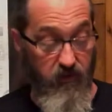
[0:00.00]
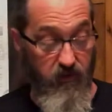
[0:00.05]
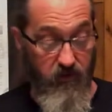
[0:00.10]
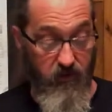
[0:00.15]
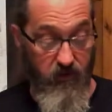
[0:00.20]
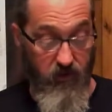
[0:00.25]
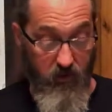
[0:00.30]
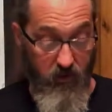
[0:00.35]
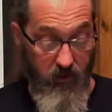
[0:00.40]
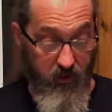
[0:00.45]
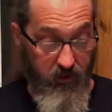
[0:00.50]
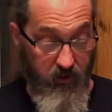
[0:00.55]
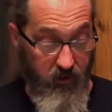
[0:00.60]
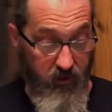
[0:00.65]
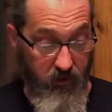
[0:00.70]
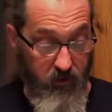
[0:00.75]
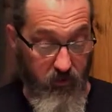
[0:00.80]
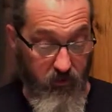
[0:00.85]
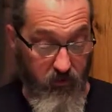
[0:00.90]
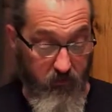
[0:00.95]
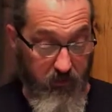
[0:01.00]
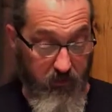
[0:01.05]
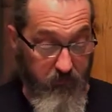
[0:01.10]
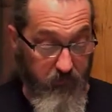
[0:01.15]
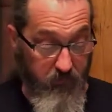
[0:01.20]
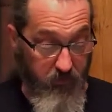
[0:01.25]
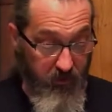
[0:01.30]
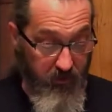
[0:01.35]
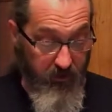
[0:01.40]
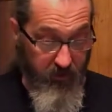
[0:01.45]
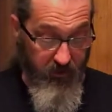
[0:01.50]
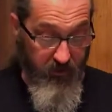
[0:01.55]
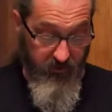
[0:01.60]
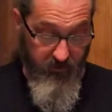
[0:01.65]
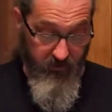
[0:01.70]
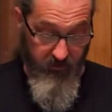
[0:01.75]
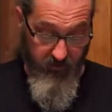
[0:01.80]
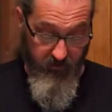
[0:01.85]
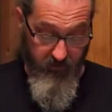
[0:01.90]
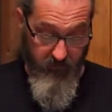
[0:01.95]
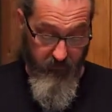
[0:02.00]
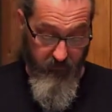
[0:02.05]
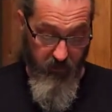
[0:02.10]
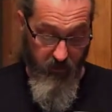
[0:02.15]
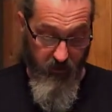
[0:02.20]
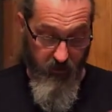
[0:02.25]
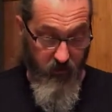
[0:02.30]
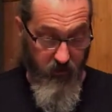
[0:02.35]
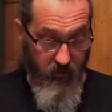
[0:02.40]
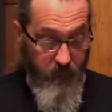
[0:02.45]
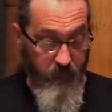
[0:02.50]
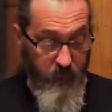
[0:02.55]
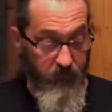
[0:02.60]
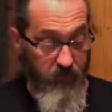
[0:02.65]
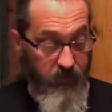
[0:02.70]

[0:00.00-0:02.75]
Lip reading: So I think you'll be pleased as a modeler